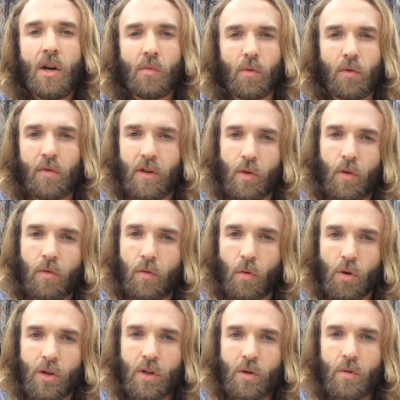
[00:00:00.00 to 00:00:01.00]
reveal
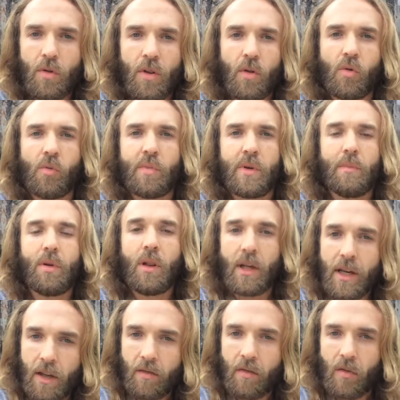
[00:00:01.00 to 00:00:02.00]
for you, there will be
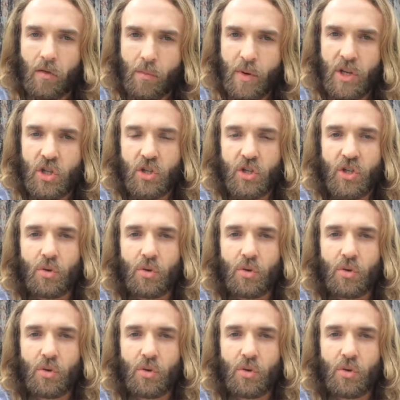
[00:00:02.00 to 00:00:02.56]
plenty of information